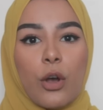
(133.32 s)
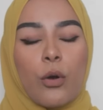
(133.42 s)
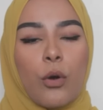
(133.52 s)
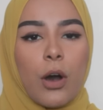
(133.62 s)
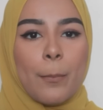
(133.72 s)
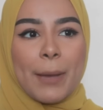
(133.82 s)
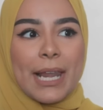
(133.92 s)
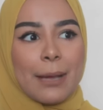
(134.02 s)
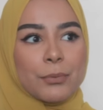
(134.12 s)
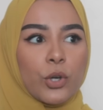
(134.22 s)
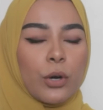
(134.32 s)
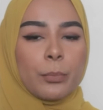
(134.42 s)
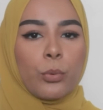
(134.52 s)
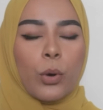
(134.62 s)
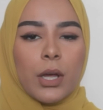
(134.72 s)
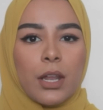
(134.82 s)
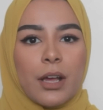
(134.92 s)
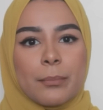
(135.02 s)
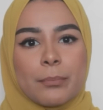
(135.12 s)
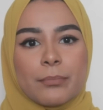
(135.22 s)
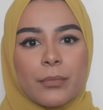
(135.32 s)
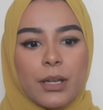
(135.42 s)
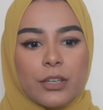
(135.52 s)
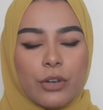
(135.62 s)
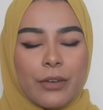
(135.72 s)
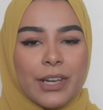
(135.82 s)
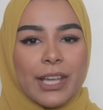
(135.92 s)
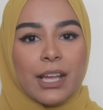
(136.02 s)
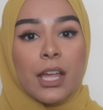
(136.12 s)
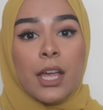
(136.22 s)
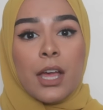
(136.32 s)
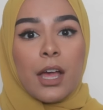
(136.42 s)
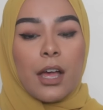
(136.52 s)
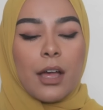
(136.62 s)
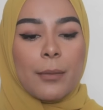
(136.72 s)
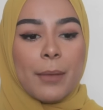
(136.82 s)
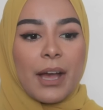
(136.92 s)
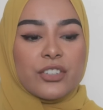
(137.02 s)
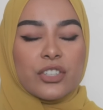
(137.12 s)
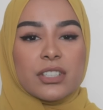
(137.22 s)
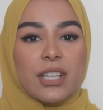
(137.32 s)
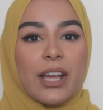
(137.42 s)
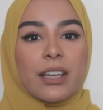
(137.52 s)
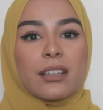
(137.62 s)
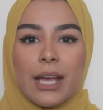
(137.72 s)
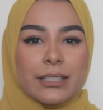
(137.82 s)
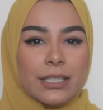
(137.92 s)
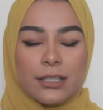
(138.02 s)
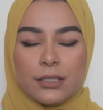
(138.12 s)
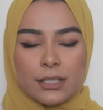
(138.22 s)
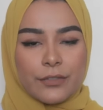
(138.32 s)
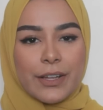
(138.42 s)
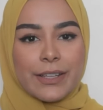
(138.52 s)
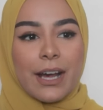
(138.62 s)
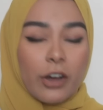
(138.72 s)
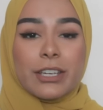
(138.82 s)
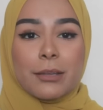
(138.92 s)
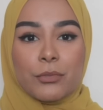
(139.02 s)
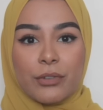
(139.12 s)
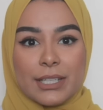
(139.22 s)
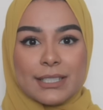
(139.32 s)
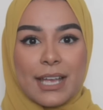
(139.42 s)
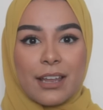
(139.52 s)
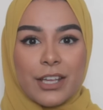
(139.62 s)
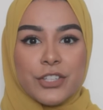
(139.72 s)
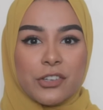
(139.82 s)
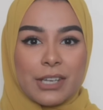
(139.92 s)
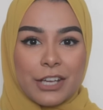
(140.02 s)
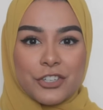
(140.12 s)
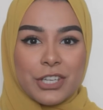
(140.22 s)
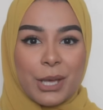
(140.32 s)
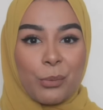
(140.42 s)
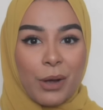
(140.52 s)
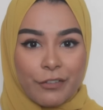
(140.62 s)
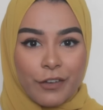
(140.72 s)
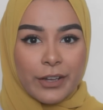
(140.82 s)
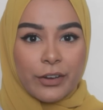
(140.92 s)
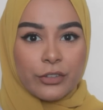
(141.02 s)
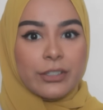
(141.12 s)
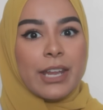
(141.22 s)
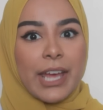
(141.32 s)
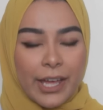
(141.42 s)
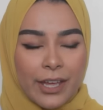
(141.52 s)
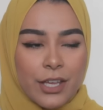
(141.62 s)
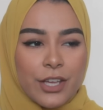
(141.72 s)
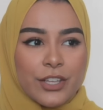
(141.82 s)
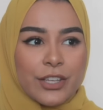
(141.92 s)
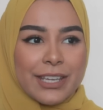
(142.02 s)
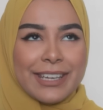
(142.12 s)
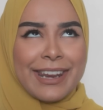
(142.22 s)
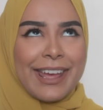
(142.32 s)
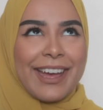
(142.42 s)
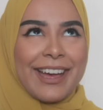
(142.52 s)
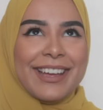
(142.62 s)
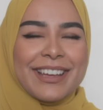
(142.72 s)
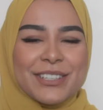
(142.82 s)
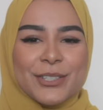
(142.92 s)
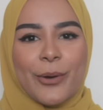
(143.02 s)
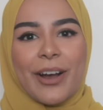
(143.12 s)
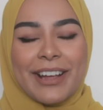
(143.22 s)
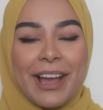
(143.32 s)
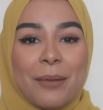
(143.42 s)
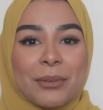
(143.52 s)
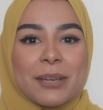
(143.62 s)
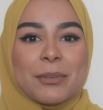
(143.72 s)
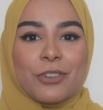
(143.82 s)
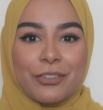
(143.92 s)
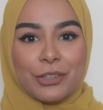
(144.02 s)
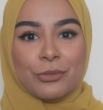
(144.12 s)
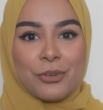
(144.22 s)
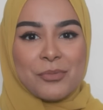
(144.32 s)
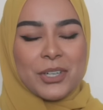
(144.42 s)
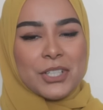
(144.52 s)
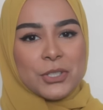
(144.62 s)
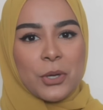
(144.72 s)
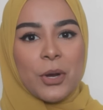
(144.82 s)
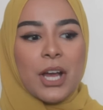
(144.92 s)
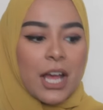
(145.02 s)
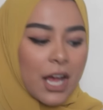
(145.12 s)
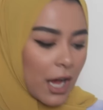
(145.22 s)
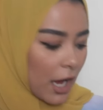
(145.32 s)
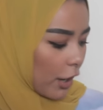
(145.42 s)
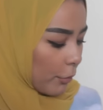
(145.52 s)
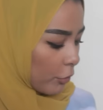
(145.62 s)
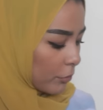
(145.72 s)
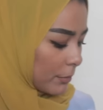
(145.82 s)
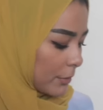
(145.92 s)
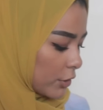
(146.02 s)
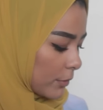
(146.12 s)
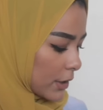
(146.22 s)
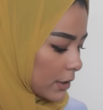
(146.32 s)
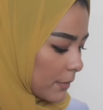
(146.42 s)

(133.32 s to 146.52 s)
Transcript: go on my laptop while I'm traveling um, and just like edit and stuff like that. On Emirates Airlines, you can actually get Wi-Fi on air, in air. So uh, yeah, I'm gonna be traveling through Emirates, so I'll probably be doing